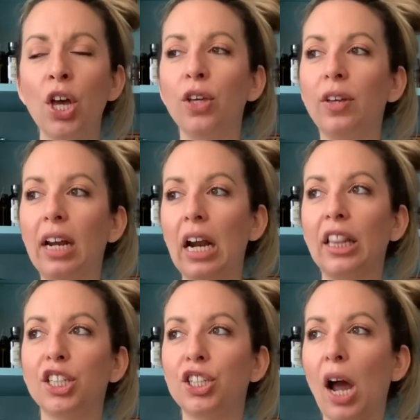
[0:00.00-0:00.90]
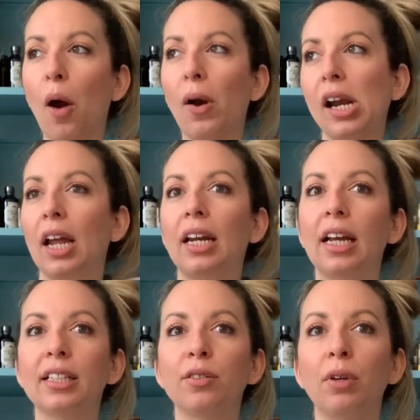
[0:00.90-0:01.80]
You get out of the shower at night
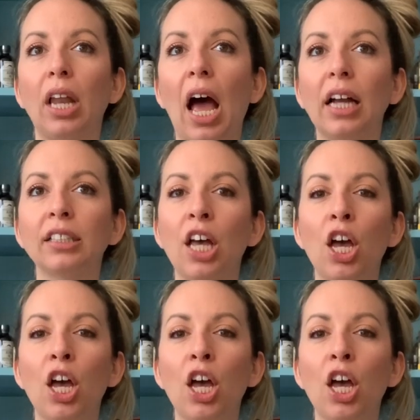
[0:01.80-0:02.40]
nice and relaxed.